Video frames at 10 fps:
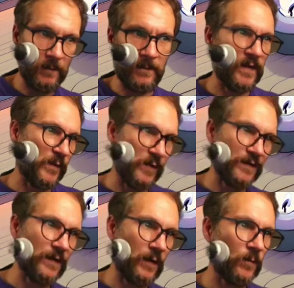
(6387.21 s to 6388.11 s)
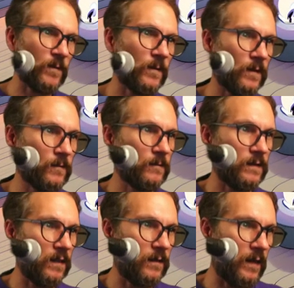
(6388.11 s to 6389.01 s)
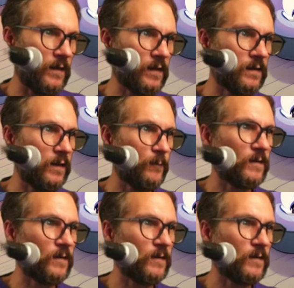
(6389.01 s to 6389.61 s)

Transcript: maybe to help the, and that could help